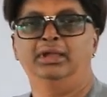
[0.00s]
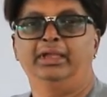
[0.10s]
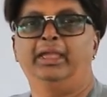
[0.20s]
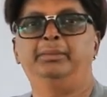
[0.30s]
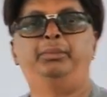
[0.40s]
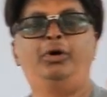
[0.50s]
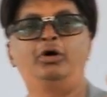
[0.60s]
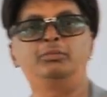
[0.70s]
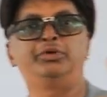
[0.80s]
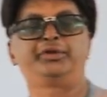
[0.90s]
A
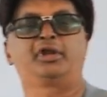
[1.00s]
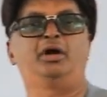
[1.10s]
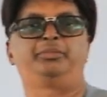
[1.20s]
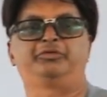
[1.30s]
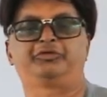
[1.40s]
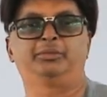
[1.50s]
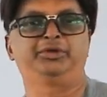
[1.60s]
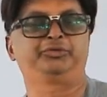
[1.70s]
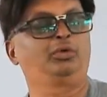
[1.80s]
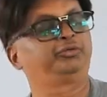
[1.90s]
bomb dropped from
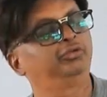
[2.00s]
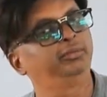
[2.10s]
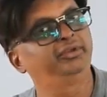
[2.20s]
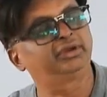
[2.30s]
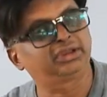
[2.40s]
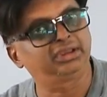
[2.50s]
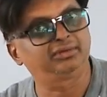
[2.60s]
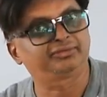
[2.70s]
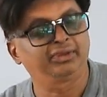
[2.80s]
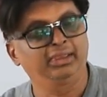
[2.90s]
it. What will be the
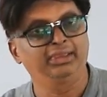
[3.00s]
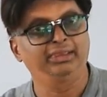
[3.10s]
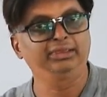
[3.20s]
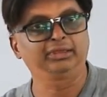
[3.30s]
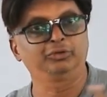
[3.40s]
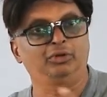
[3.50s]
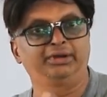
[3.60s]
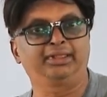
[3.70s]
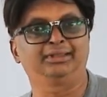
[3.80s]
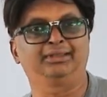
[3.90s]
case? Here you
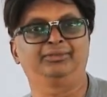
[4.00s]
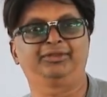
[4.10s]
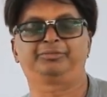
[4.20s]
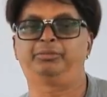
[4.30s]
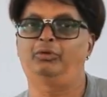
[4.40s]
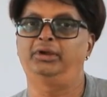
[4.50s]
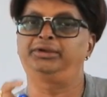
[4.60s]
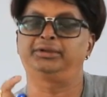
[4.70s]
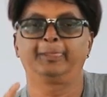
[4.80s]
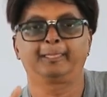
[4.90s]
underline this
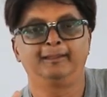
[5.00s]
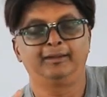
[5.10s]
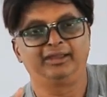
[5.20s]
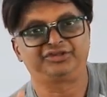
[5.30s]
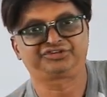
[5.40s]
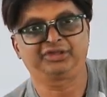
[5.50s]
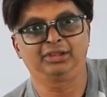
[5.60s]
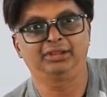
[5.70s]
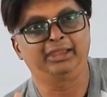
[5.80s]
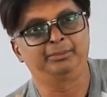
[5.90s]
point. A shell,
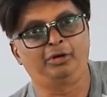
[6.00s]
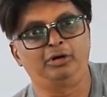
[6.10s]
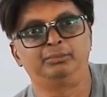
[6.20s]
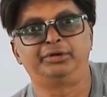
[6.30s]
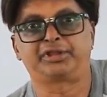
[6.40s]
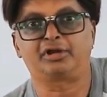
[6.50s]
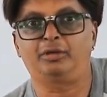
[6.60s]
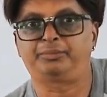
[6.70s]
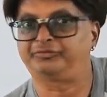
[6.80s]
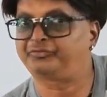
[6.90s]
a bomb
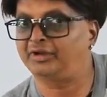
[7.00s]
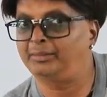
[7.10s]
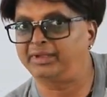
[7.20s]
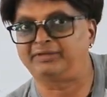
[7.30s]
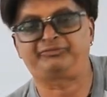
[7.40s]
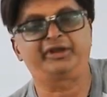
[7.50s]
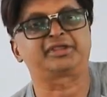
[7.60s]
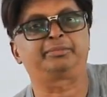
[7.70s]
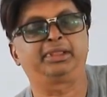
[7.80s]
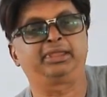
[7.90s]
dropped from a
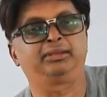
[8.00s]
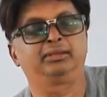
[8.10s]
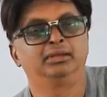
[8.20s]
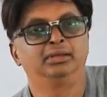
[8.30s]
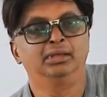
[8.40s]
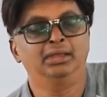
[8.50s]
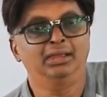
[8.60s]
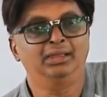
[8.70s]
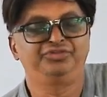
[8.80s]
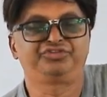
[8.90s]
fighter plane.
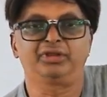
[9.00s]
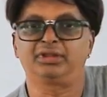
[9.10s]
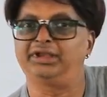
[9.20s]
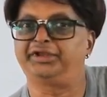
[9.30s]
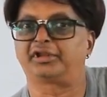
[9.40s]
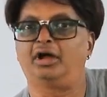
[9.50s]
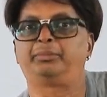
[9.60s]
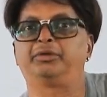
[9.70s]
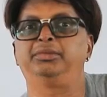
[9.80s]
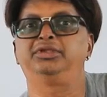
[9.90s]
Generally
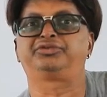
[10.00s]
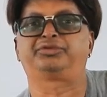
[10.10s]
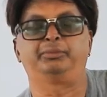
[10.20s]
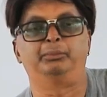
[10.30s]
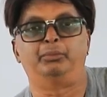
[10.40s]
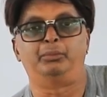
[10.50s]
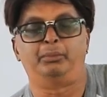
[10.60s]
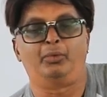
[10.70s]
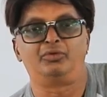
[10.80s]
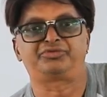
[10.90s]
dropped means
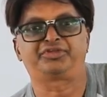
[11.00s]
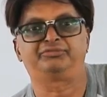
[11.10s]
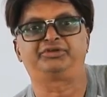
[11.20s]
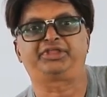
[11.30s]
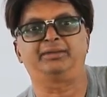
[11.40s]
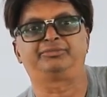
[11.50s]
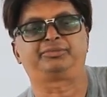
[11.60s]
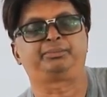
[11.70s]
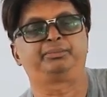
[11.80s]
most of the times,